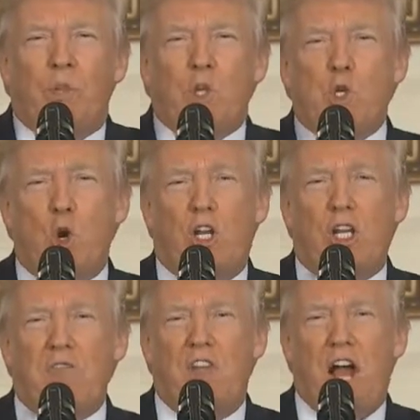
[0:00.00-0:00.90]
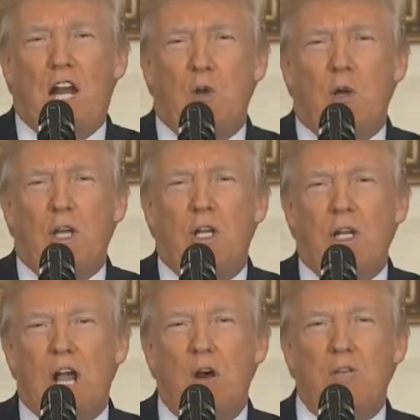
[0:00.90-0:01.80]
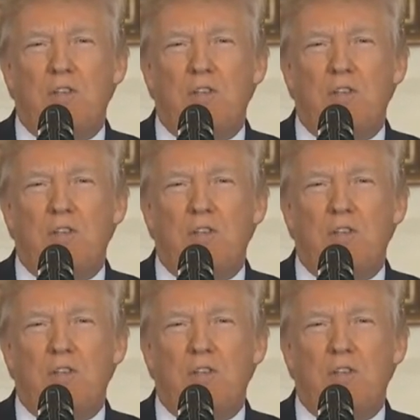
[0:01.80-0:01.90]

Shortly following our